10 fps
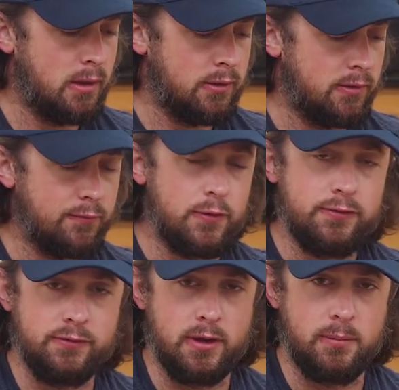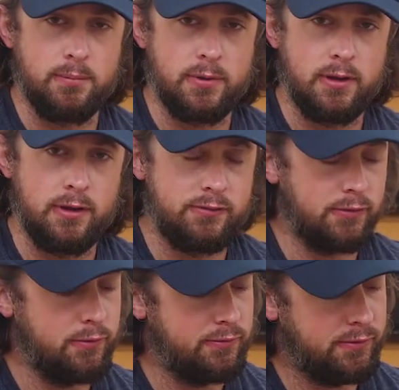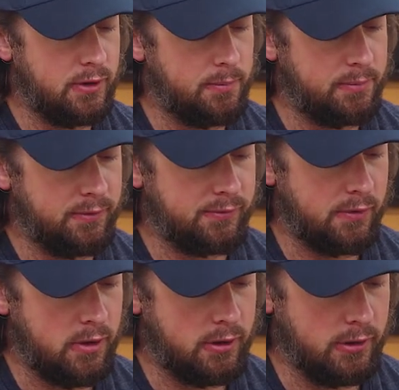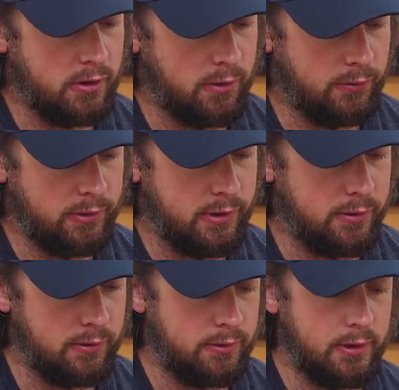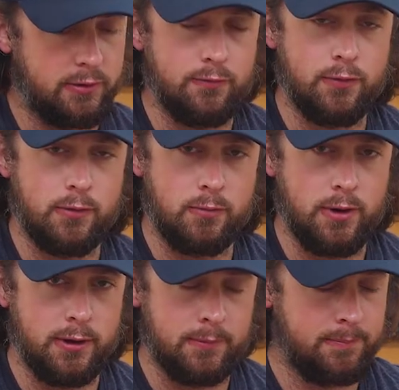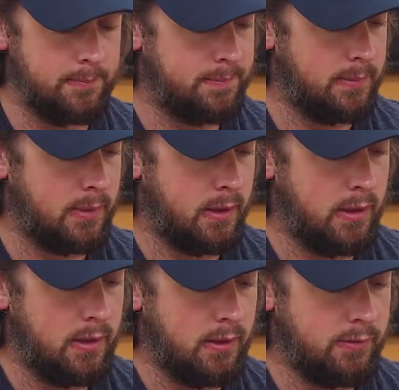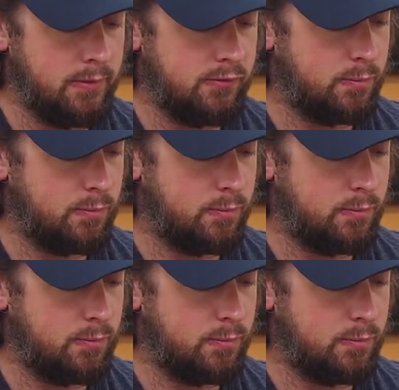The first step is to loosen up this locking collar here at the front ring. This